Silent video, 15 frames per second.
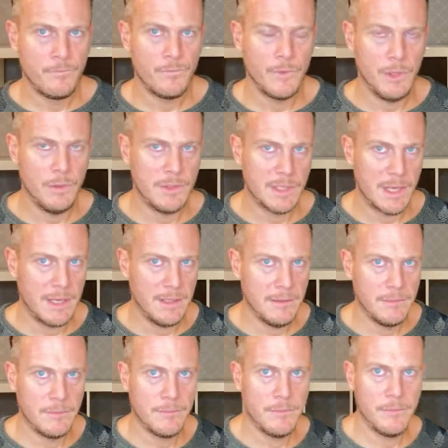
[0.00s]
You'd say
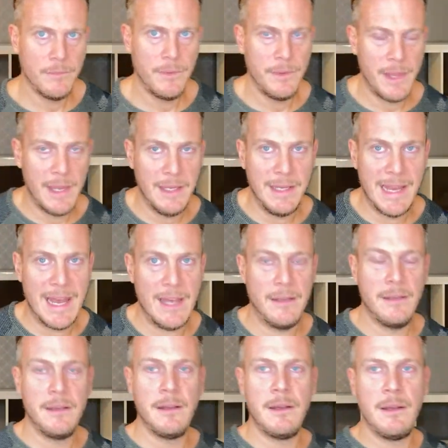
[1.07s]
they can
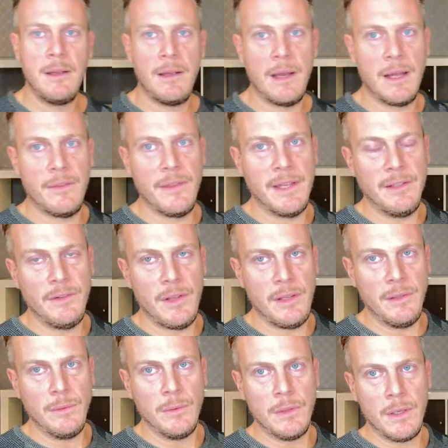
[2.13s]
and they
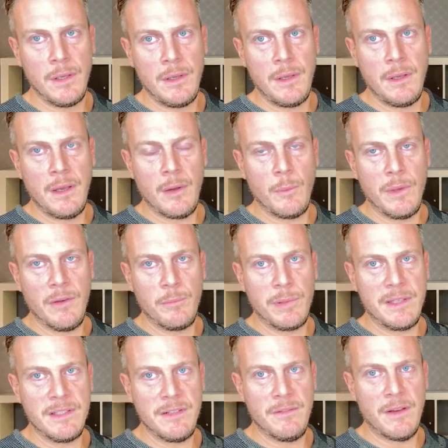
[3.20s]
do. And we have
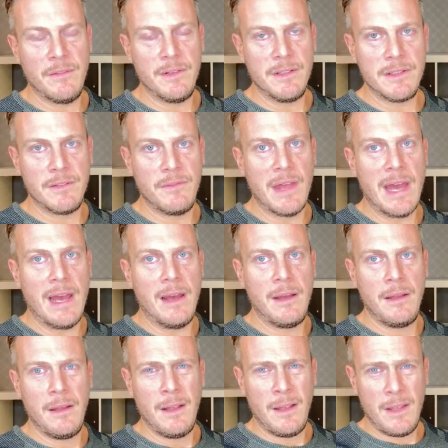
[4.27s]
plenty of evidence of that
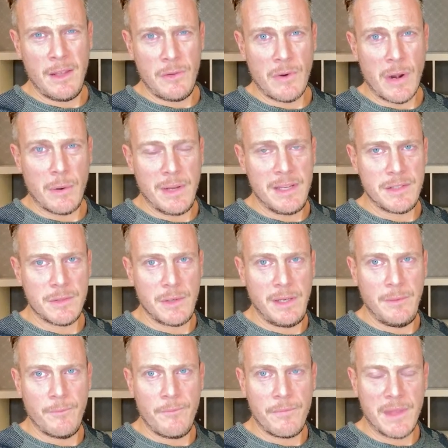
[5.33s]
throughout history
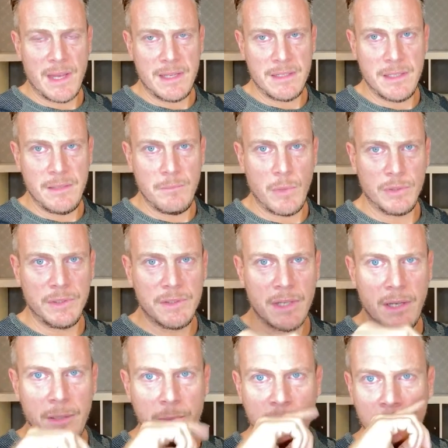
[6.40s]
and in modern
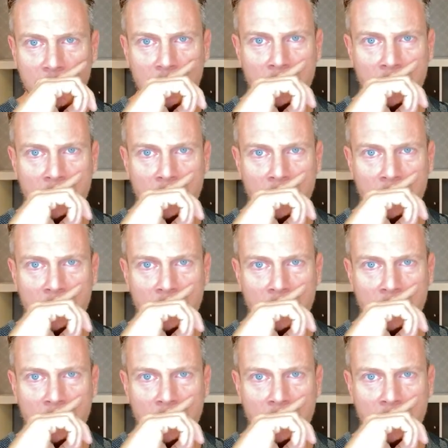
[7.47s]
times.